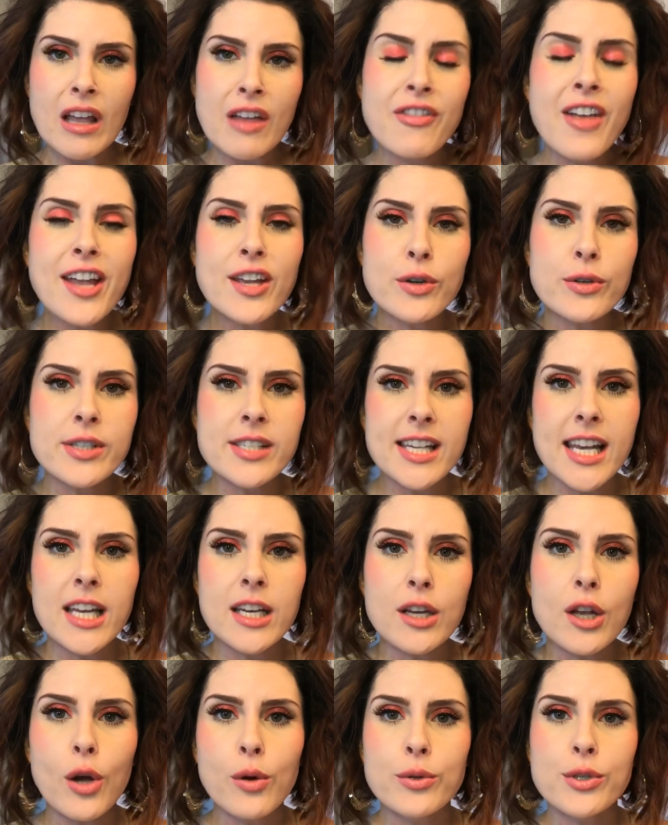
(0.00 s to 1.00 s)
that your
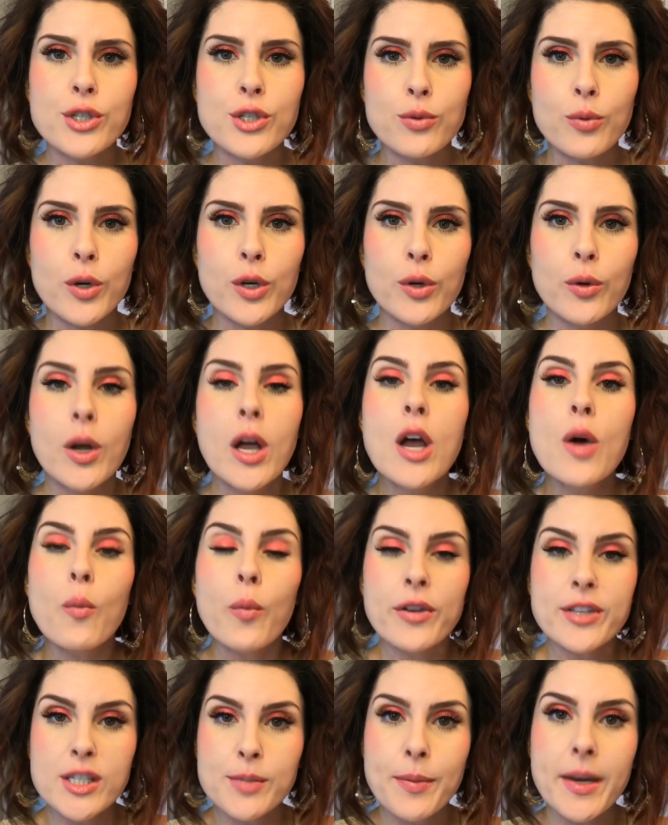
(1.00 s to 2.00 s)
skin goes through
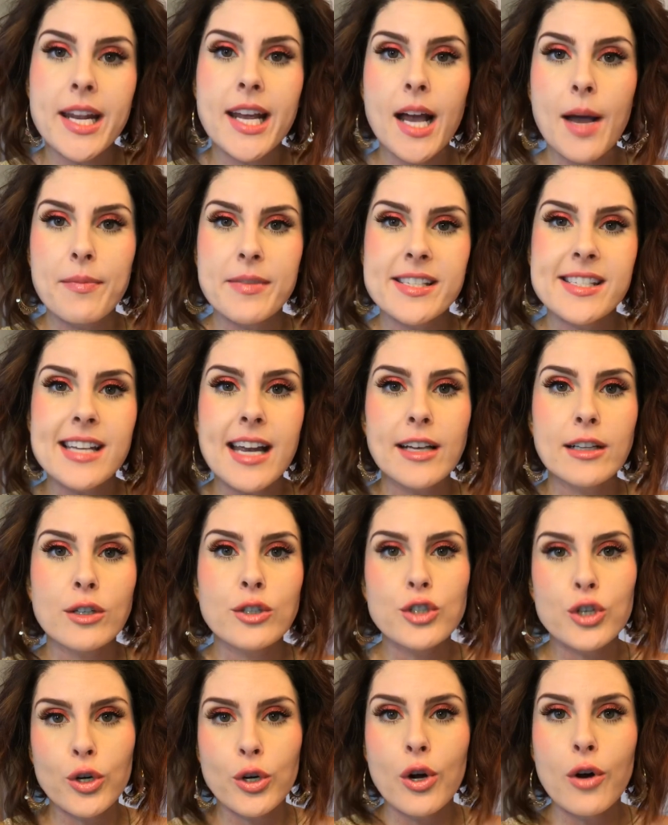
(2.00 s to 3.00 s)
with speeding up the
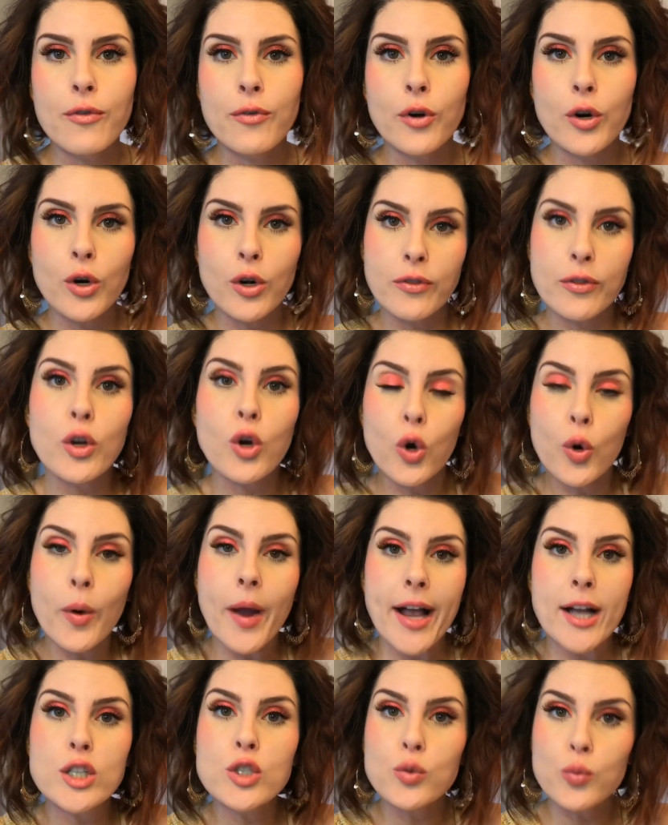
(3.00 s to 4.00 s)
cellular turnover the
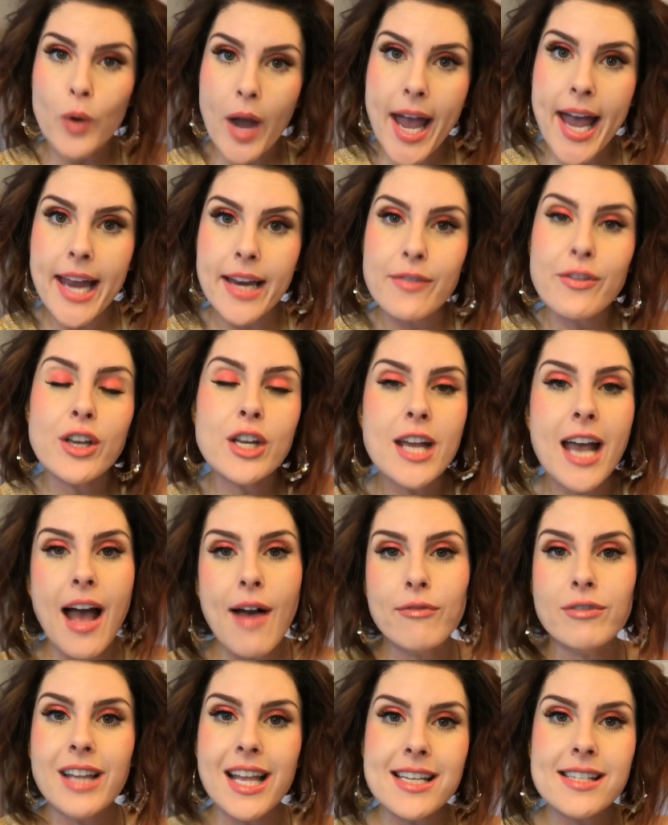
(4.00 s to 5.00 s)
correct rate, then you
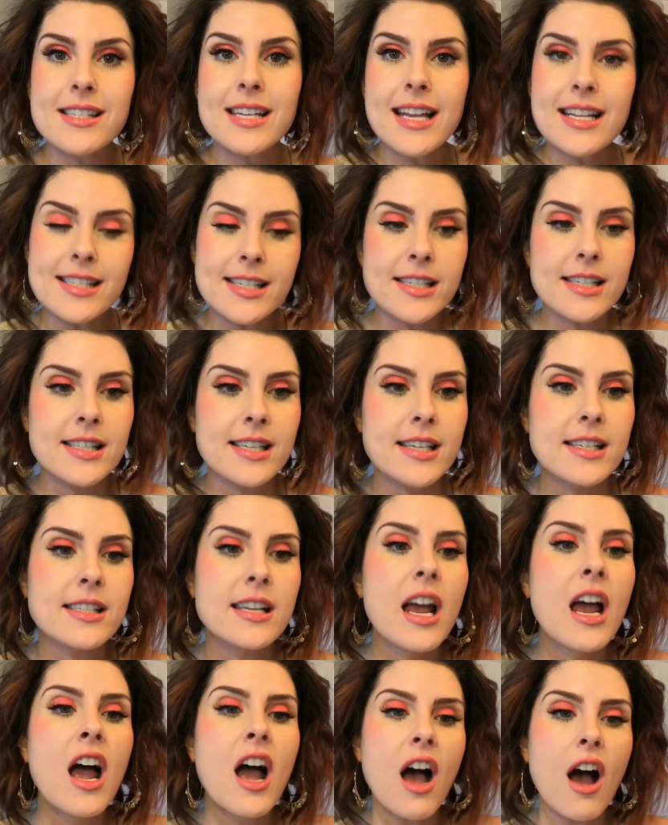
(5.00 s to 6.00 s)
have less
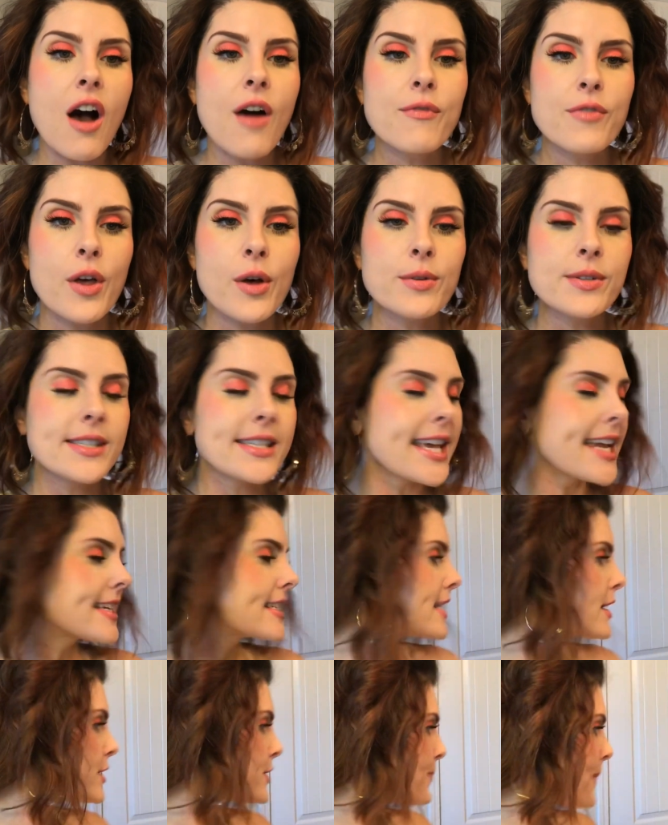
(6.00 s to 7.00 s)
instances of those
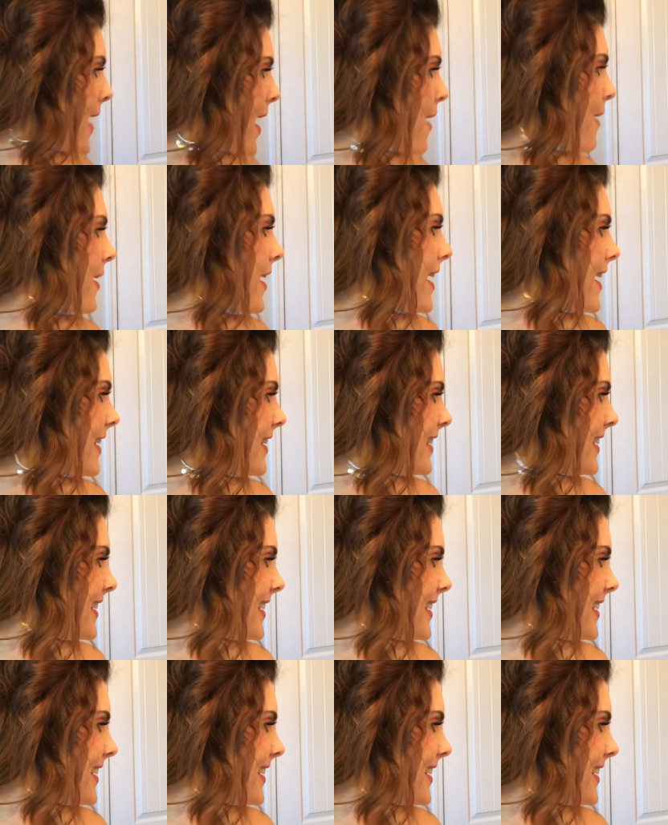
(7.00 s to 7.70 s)
things. There's Barrett.